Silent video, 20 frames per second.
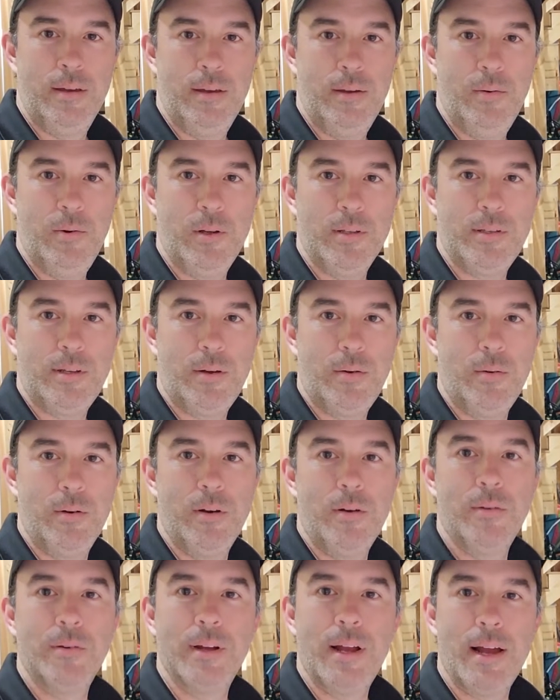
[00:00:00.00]
What's going
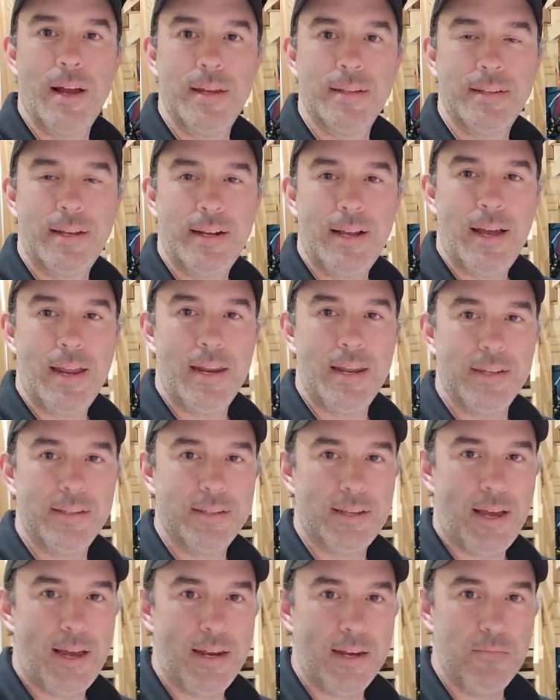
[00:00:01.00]
on guys? I got an
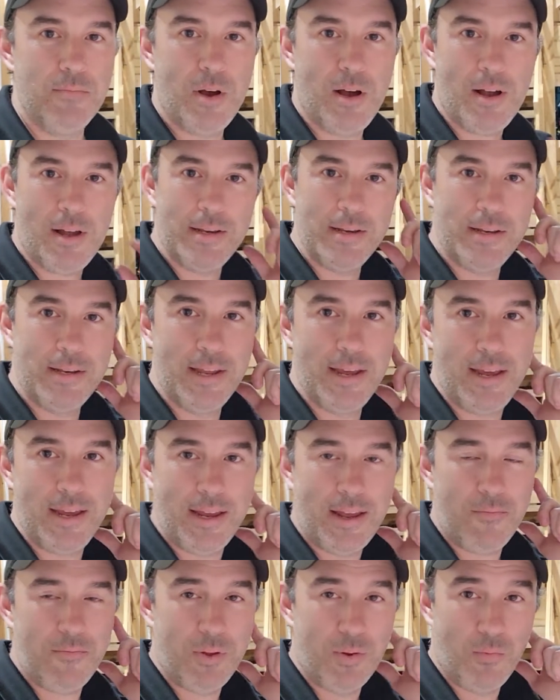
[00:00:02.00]
exciting mod today
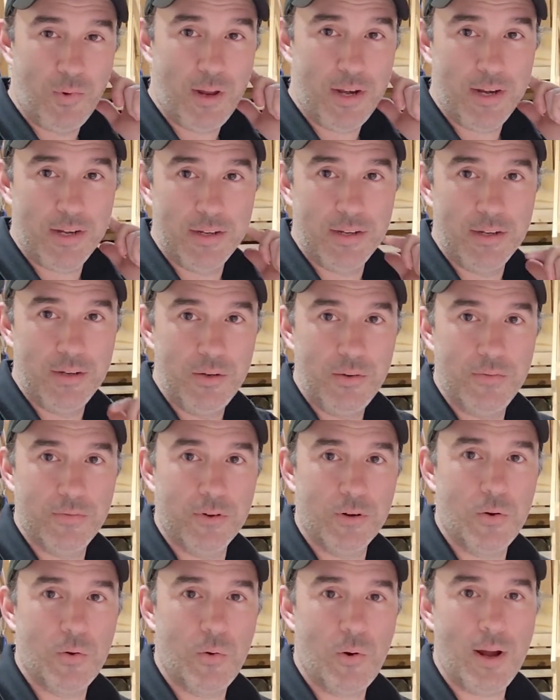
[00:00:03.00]
I've been waiting to do
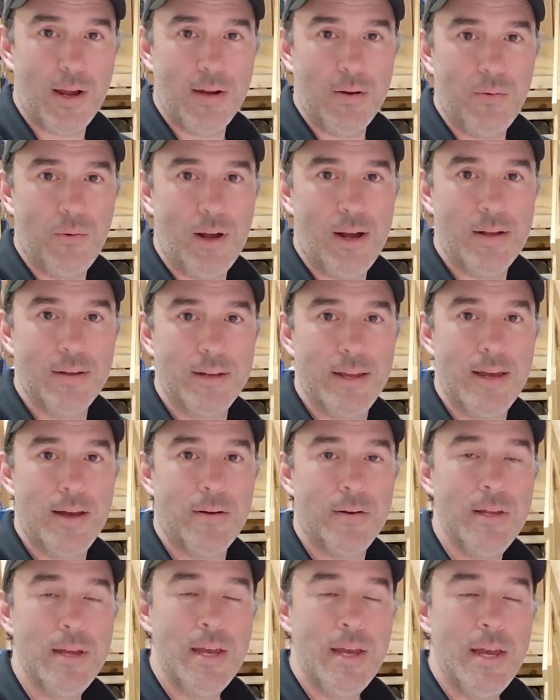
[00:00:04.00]
for quite a while
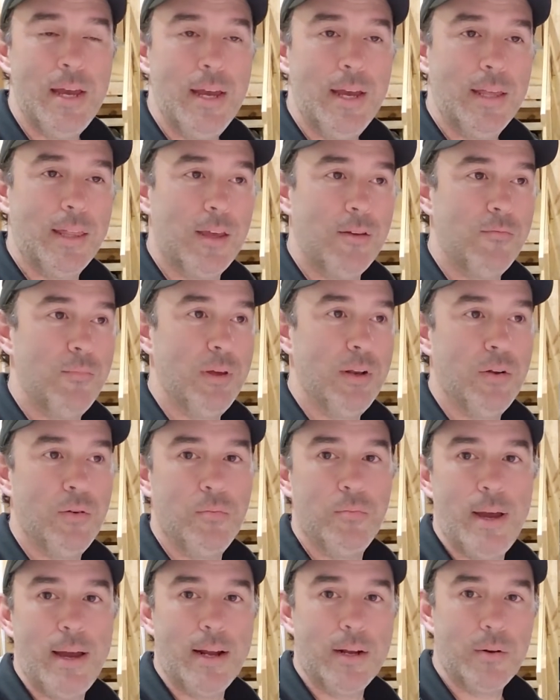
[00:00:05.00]
now. They've been
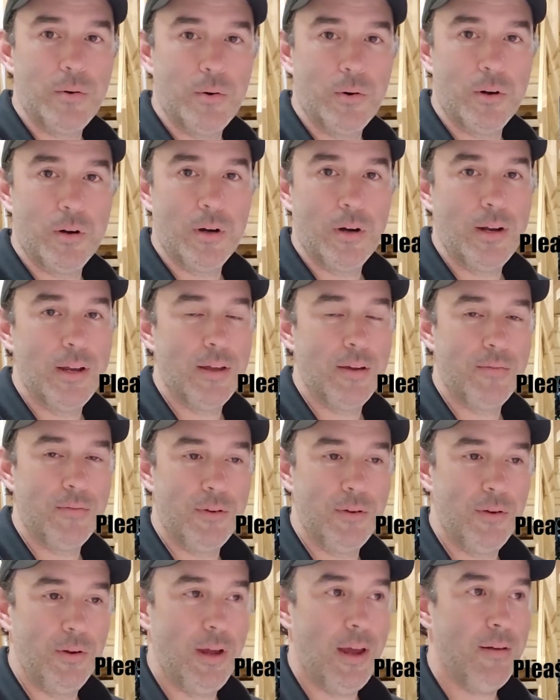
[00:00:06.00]
on back order. If
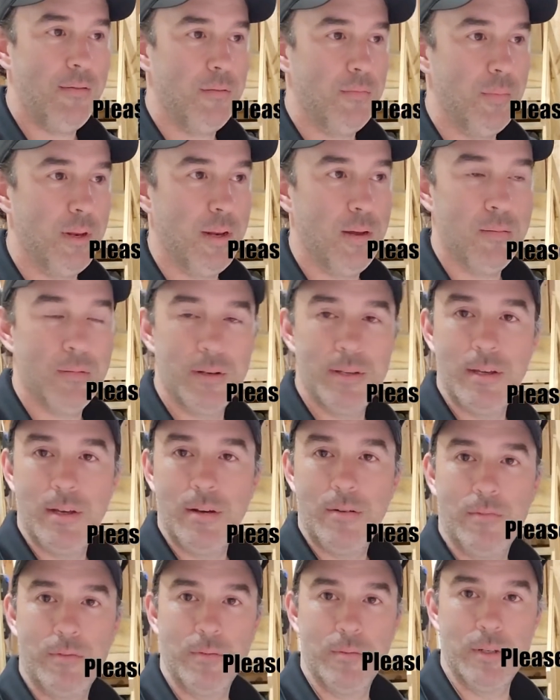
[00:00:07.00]
you haven't been able to
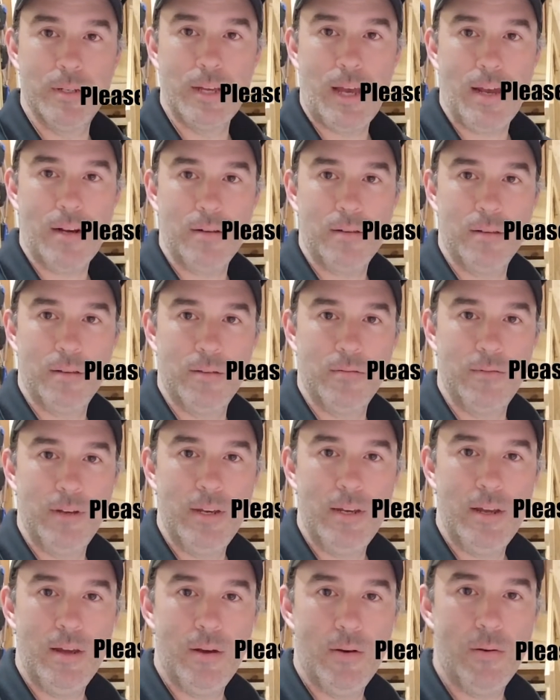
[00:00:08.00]
tell from the title of the
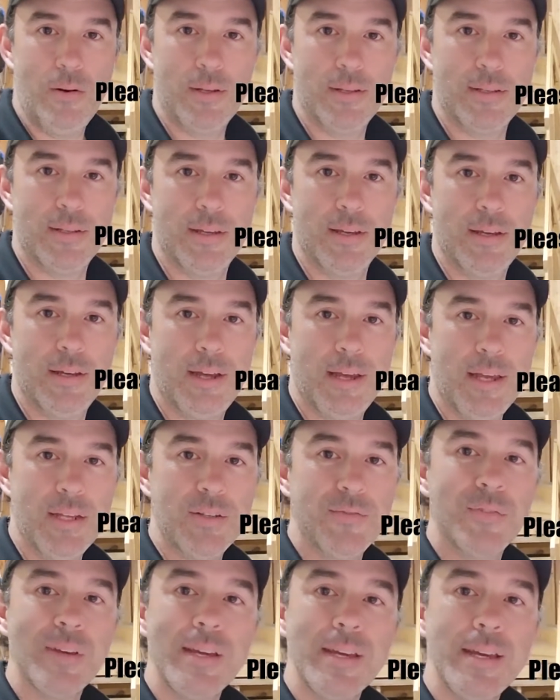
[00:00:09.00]
video, it's the
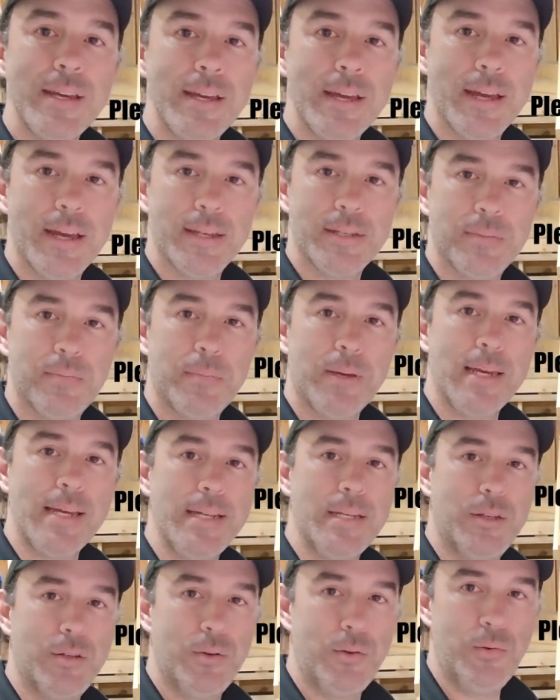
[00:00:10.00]
SVE
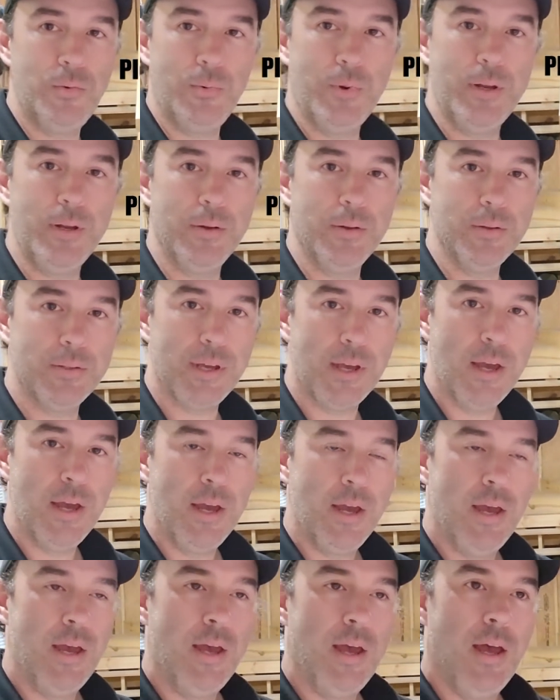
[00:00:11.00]
SP2 wheels
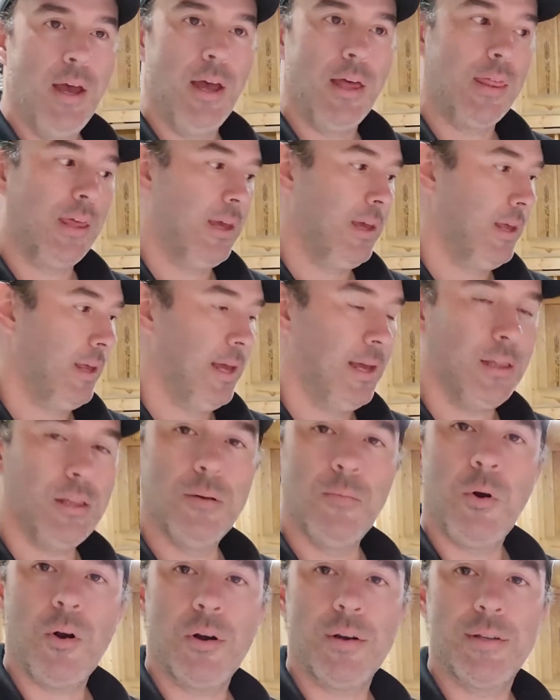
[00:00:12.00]
that
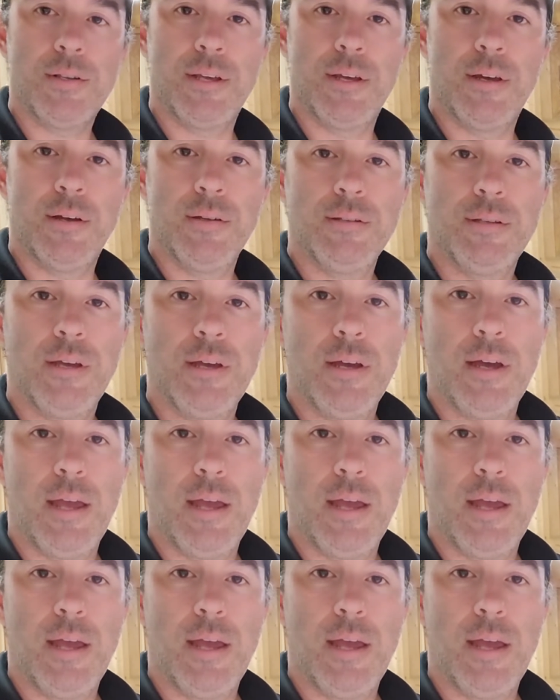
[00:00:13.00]
LMR sells.